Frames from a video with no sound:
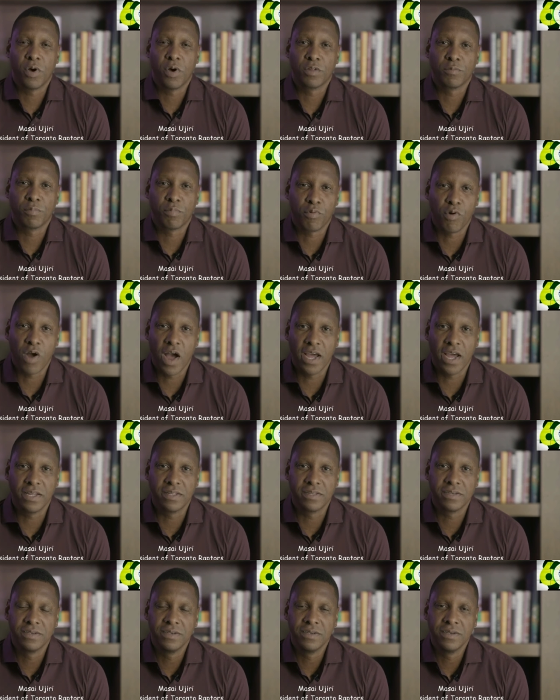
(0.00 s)
but
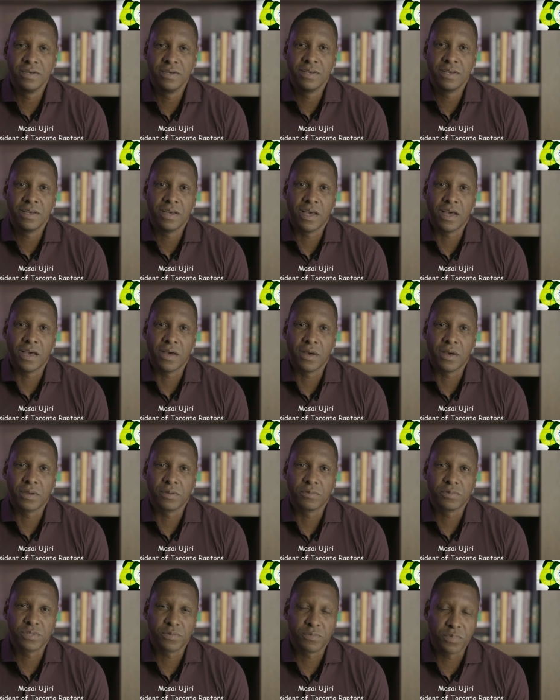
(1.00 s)
pride uh,
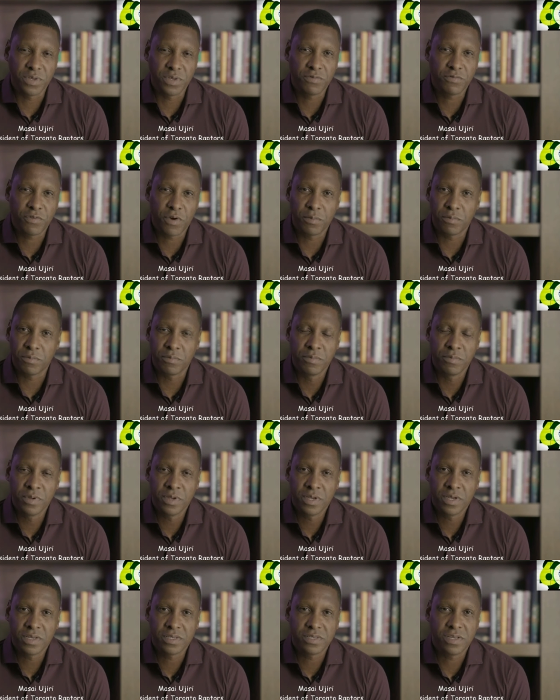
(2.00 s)
to be from
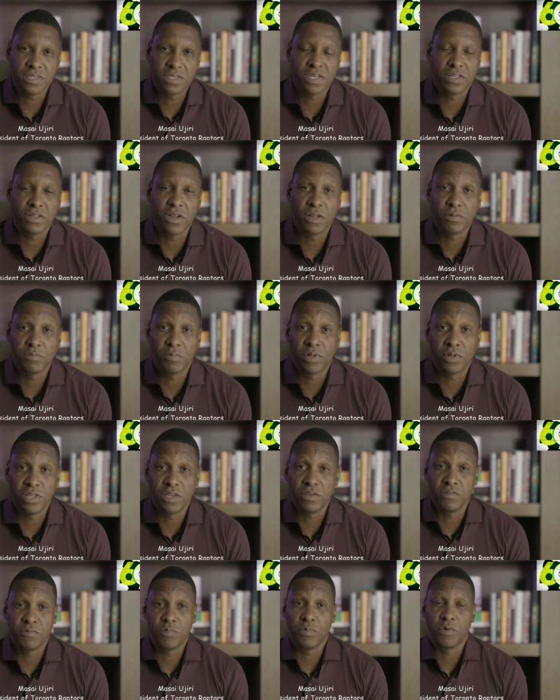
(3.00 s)
such an
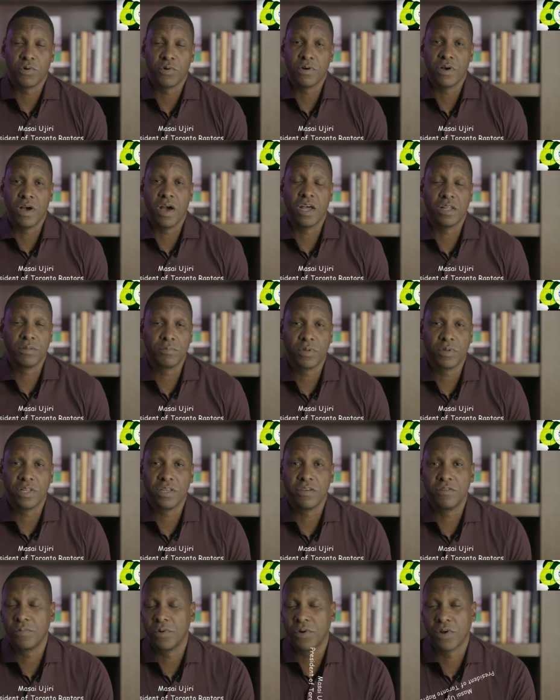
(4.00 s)
unbelievable,
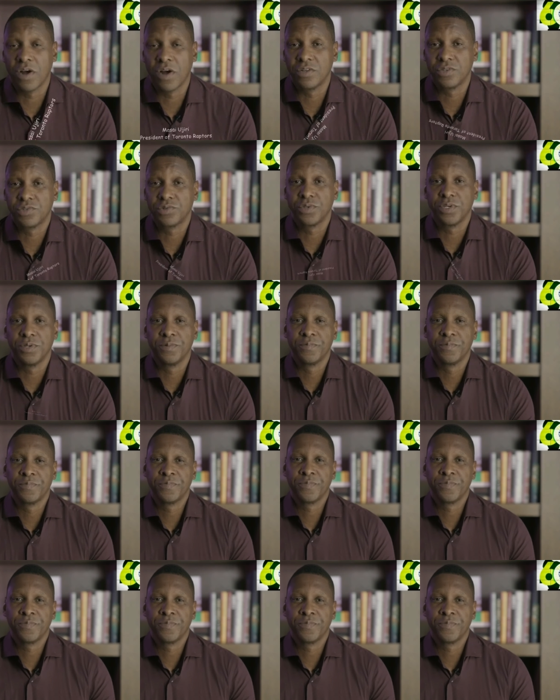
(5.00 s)
unbelievable country.